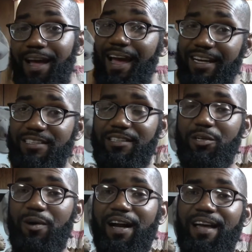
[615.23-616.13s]
actually,
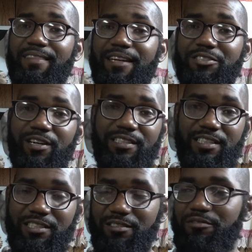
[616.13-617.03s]
who I got that
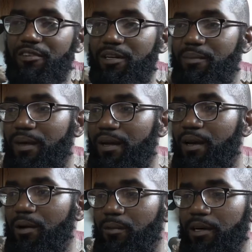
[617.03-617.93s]
transition from
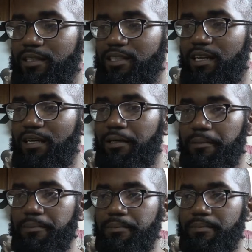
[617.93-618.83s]
was
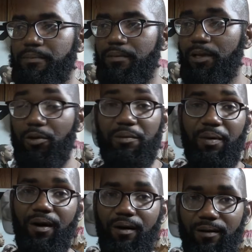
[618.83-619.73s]
Logan
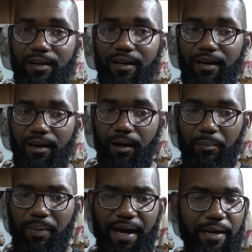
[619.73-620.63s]
Paul,
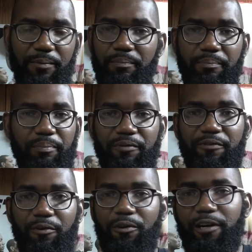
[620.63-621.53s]
back
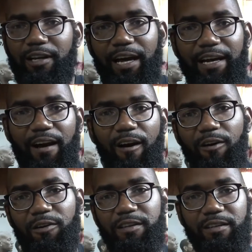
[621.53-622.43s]
before like
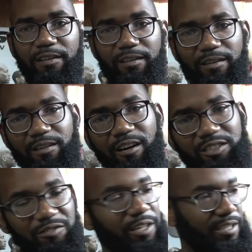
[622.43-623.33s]
all the
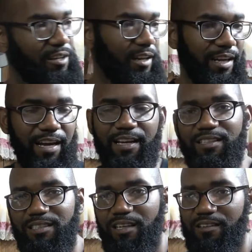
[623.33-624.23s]
controversy and all that kind
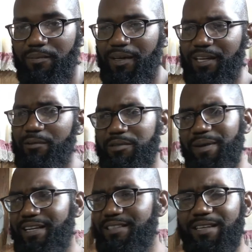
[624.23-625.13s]
of stuff. But he was
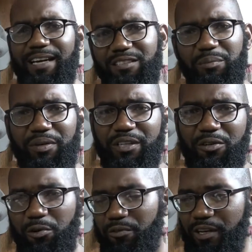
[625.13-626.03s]
making like some pretty
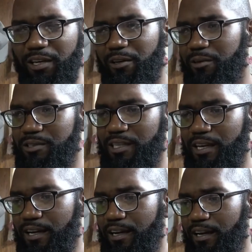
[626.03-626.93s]
cool videos
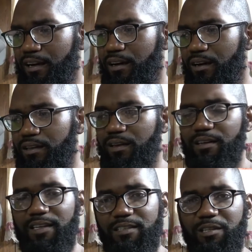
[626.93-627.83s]
early
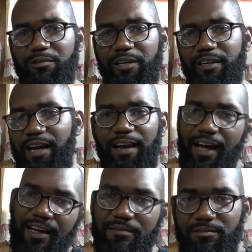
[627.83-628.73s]
on in his career, and
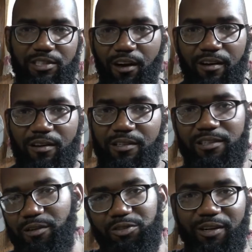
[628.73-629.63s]
I saw it on, you
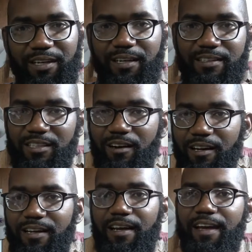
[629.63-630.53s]
know, trending, saw
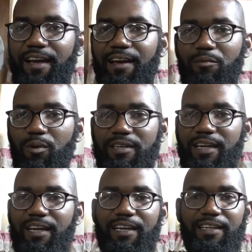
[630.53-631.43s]
it, and one
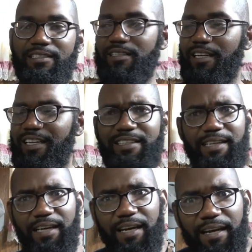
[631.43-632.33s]
day he
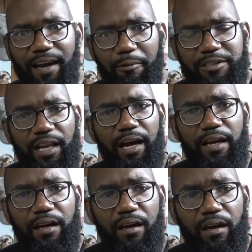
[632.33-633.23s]
did it, and I was
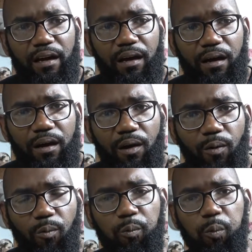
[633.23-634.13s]
like,
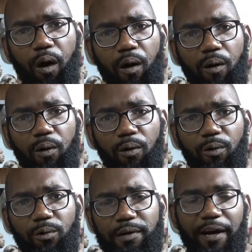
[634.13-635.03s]

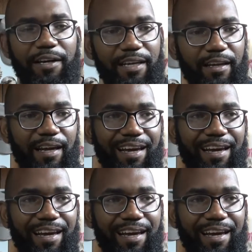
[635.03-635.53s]
whoa. Now he